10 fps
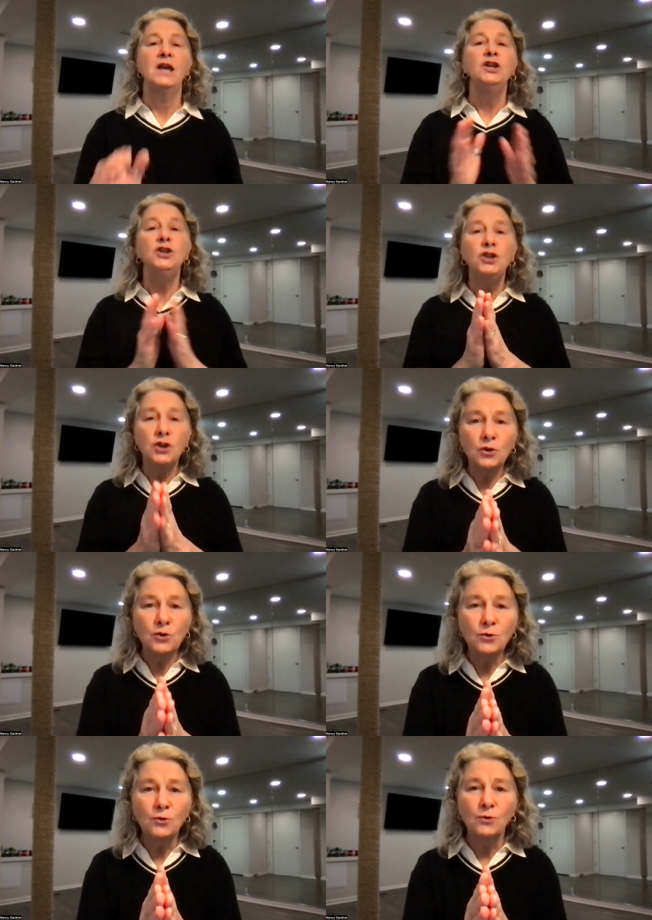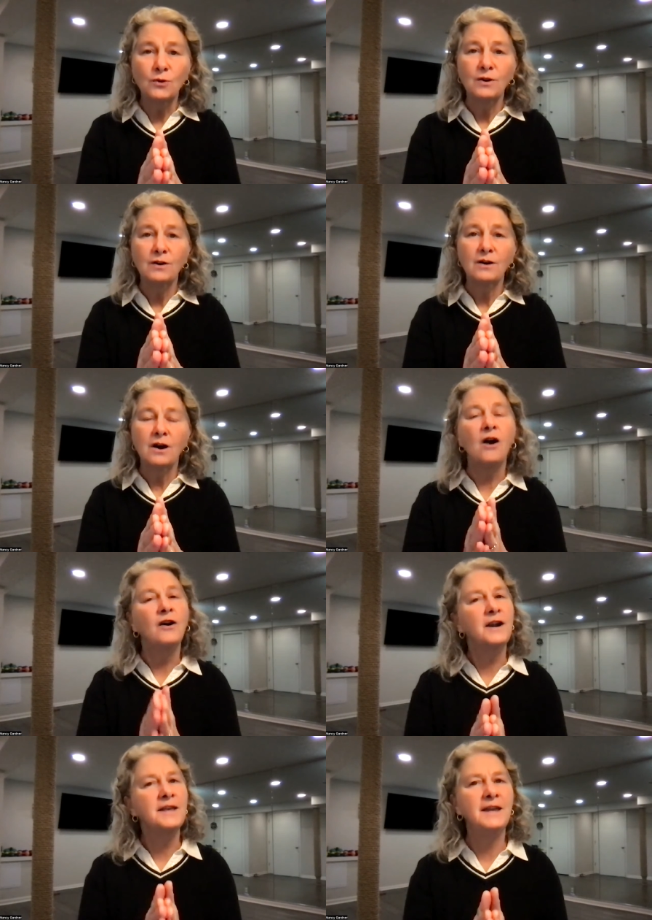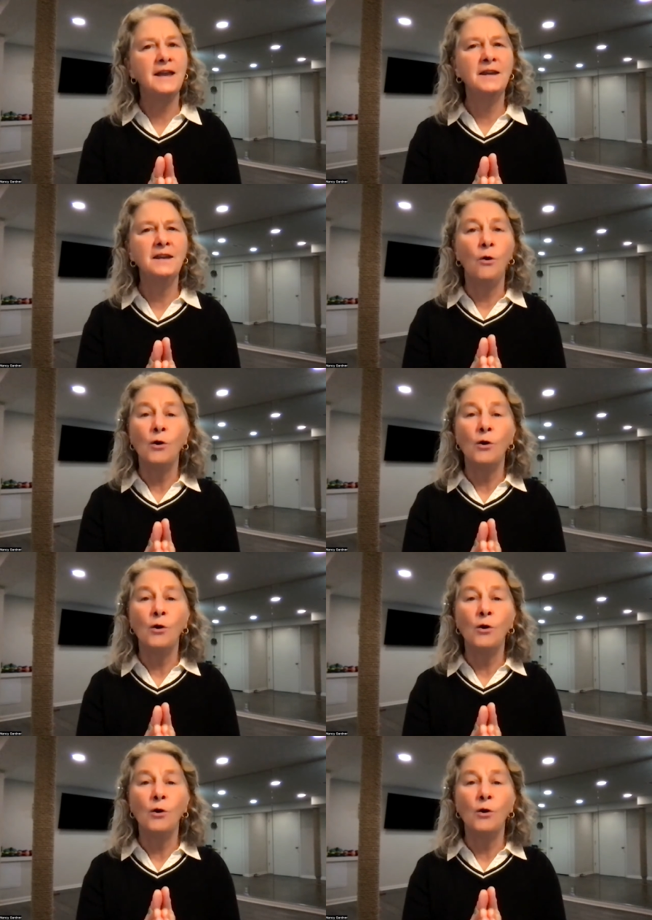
You are an again